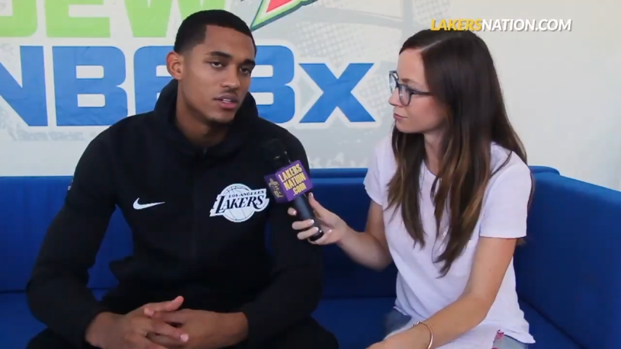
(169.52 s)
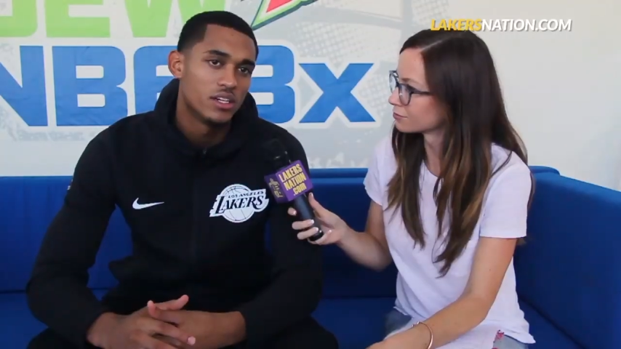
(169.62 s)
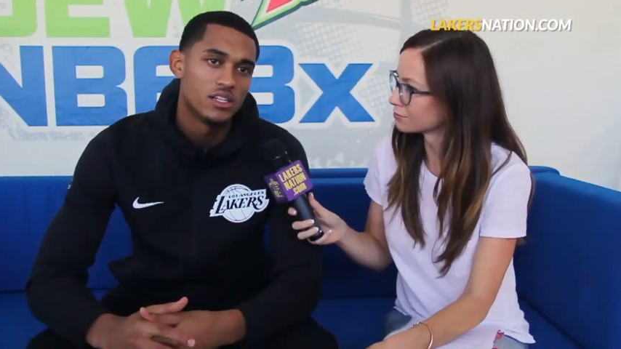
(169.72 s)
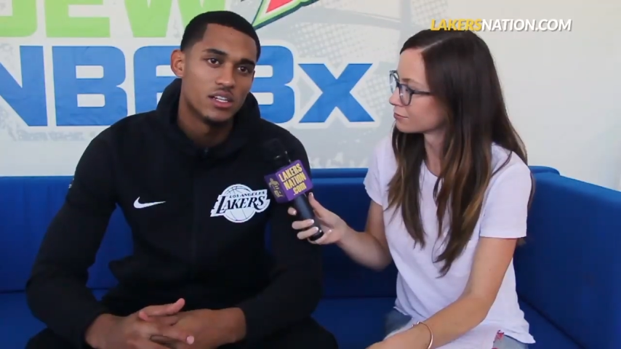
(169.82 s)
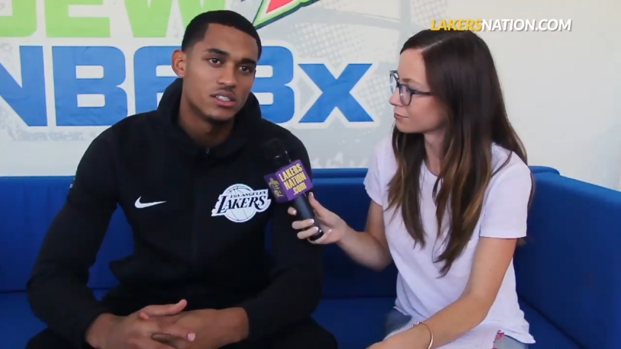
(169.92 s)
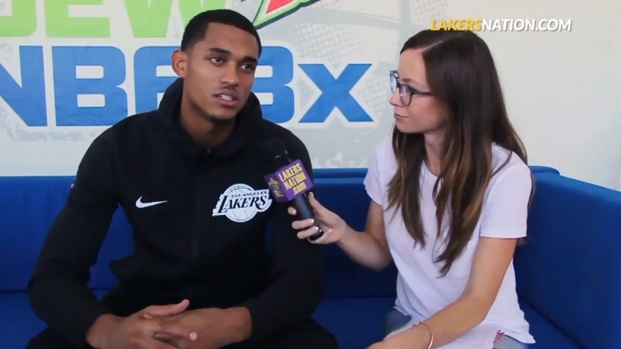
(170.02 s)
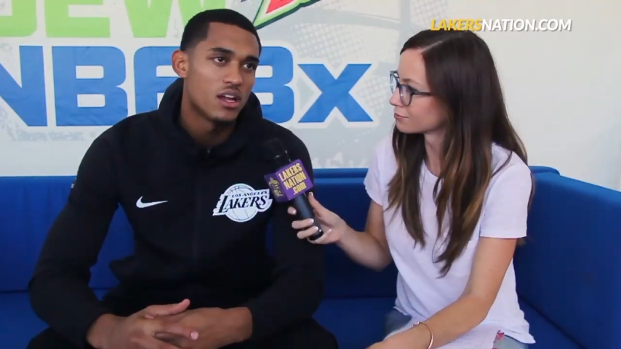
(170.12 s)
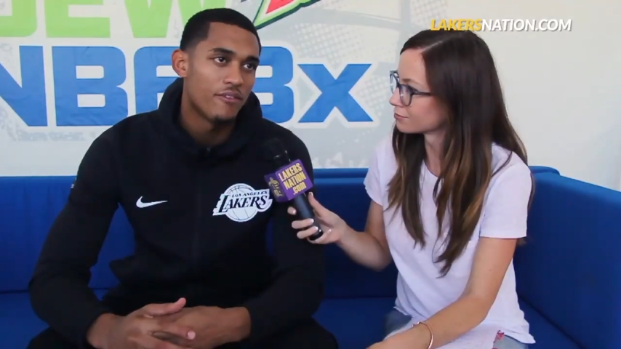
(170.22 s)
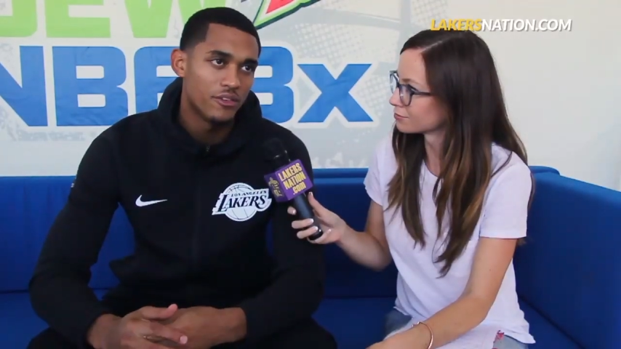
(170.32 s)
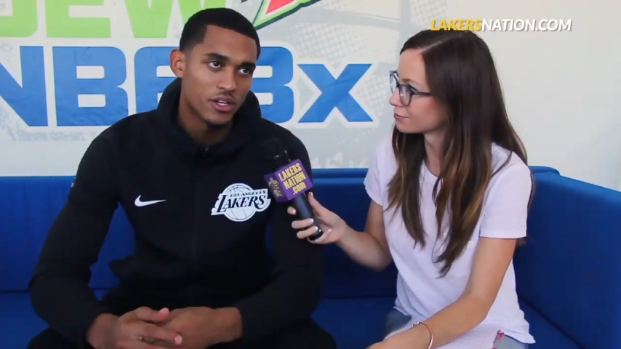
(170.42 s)
Speaker 1: And it's a
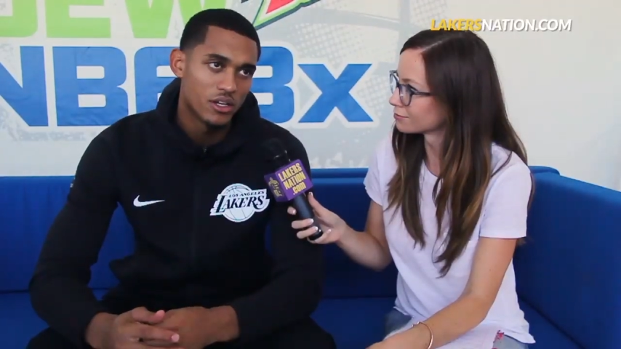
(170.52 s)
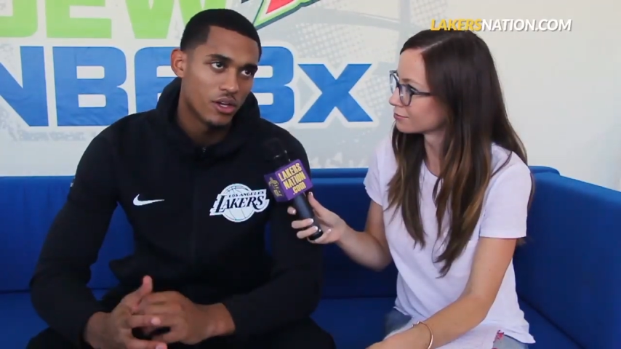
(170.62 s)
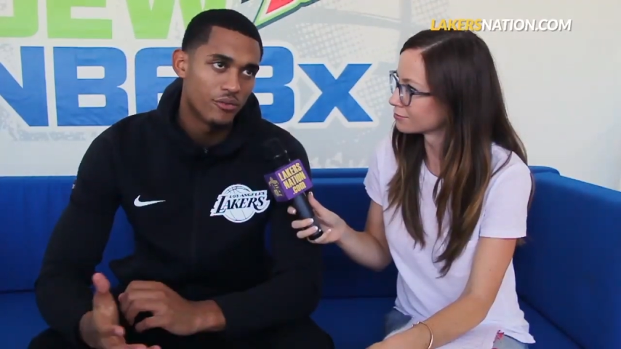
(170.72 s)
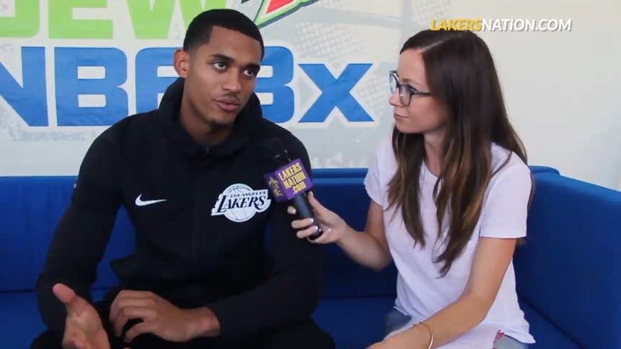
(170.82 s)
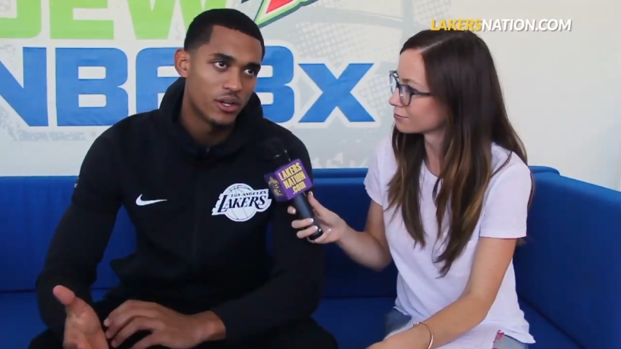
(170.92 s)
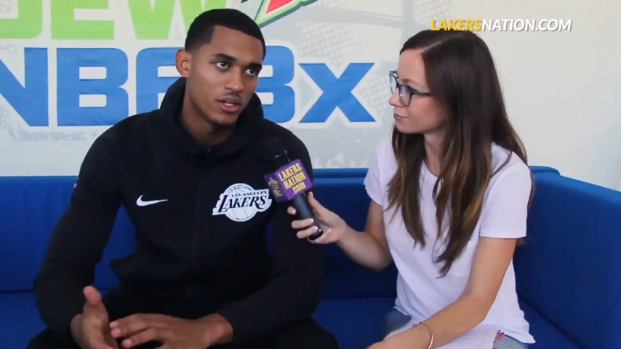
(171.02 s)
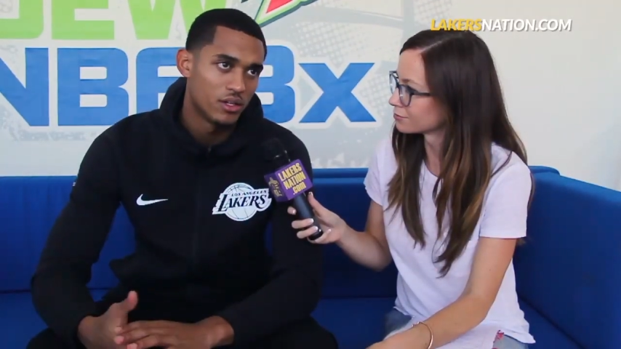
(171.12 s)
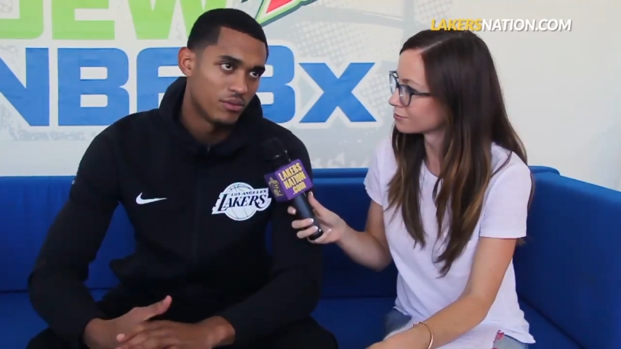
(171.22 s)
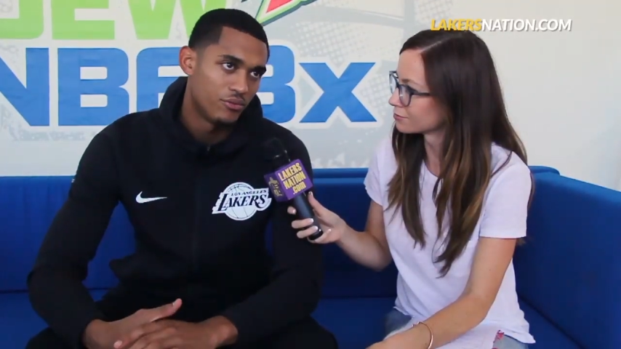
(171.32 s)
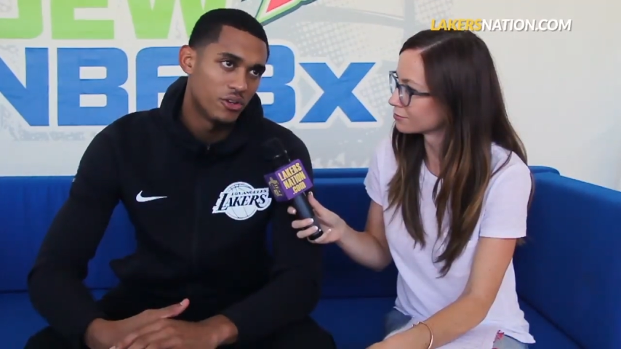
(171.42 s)
definitely a good
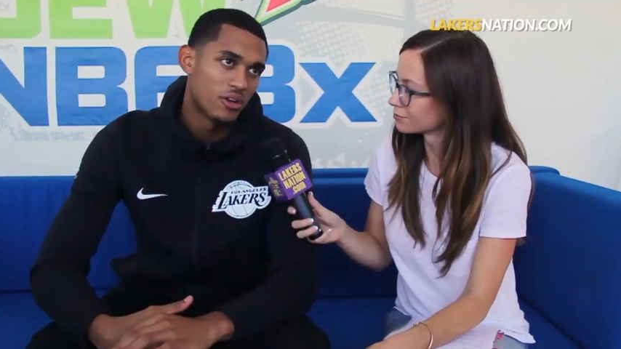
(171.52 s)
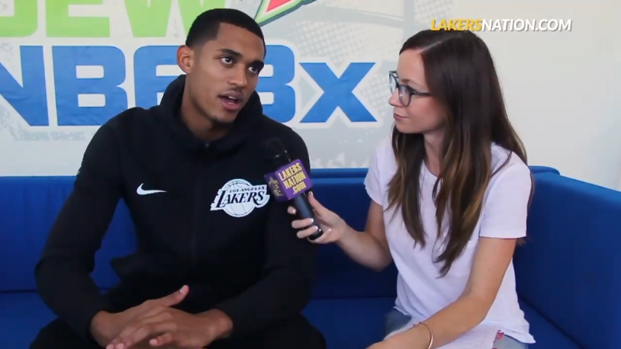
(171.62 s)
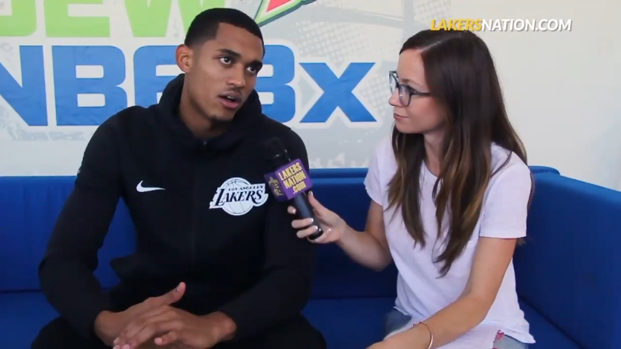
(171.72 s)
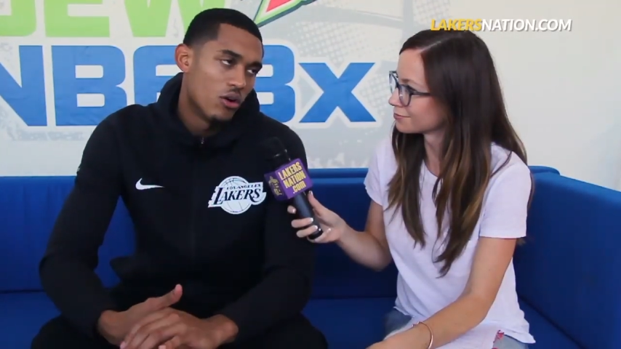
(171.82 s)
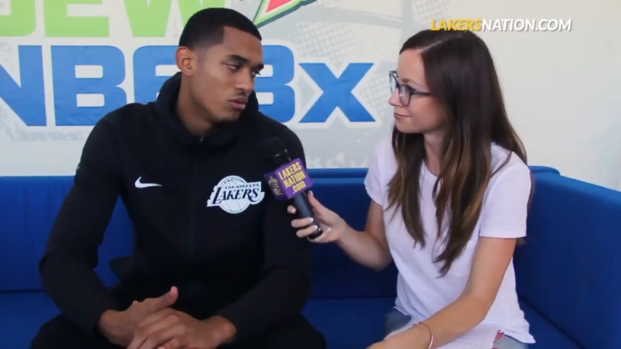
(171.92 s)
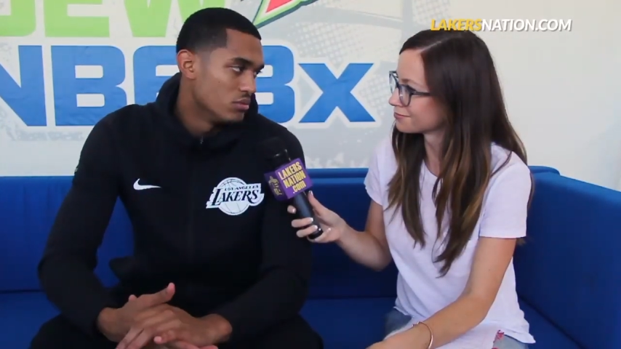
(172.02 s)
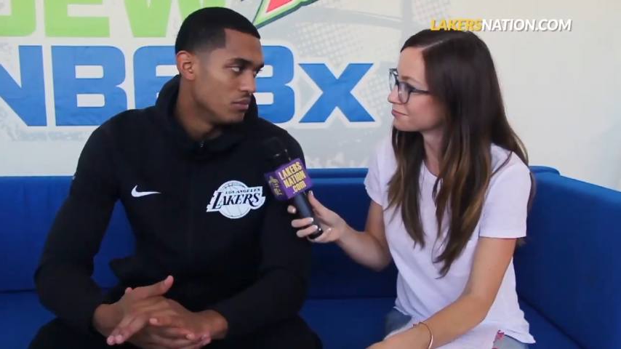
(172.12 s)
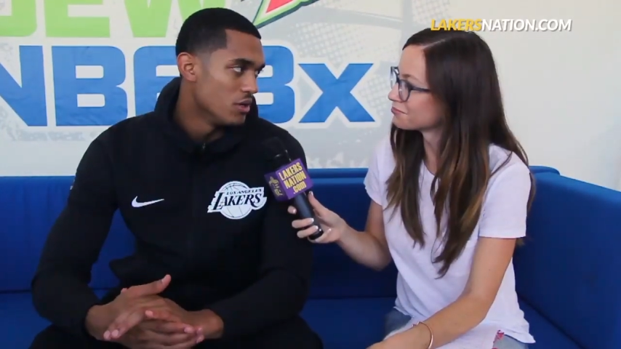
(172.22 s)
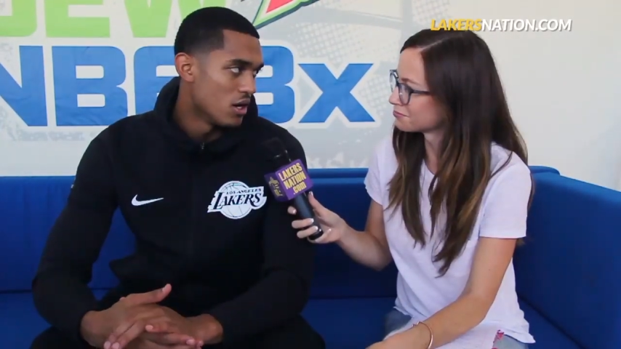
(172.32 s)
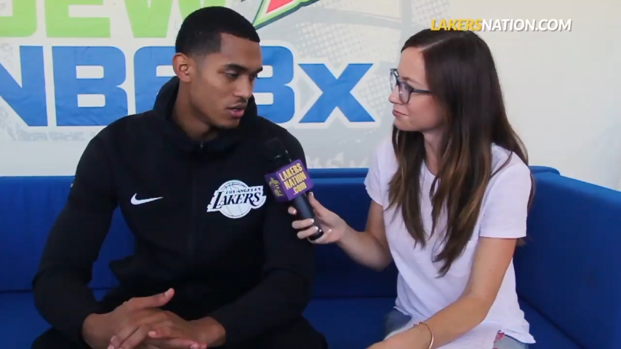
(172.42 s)
feeling, feel like home, to
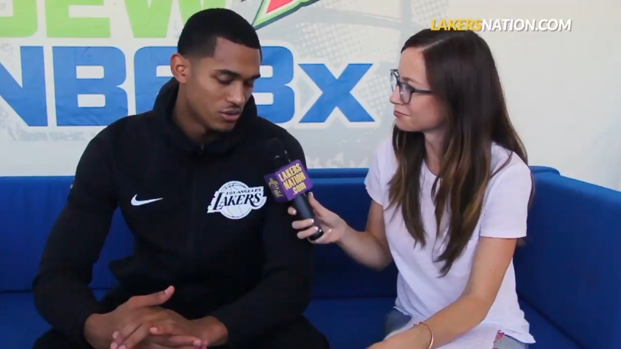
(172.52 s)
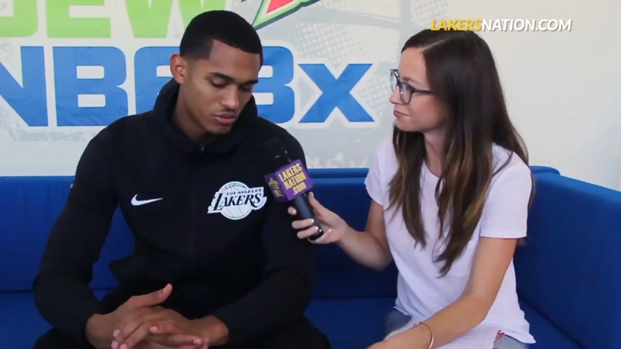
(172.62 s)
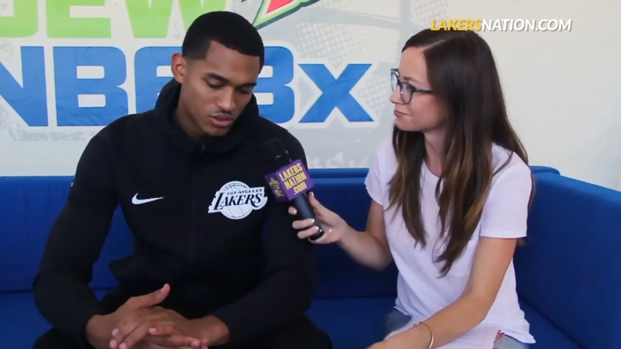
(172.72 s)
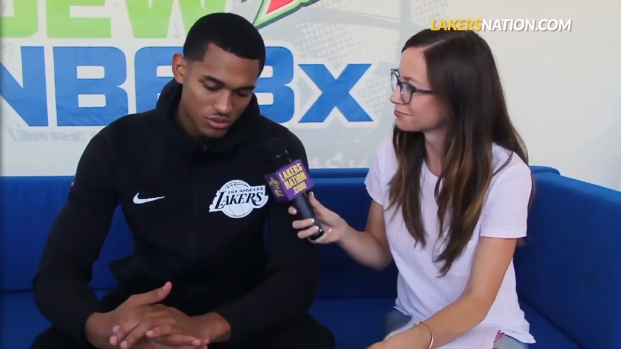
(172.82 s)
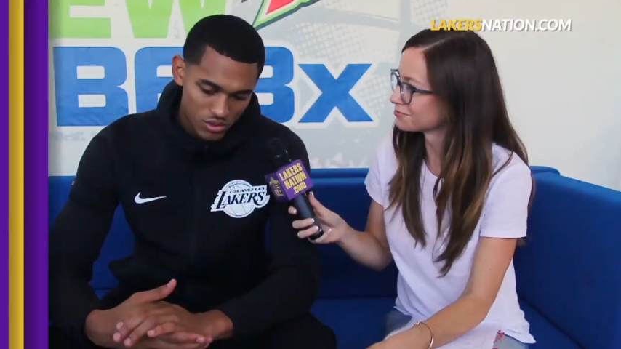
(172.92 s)
be honest with you.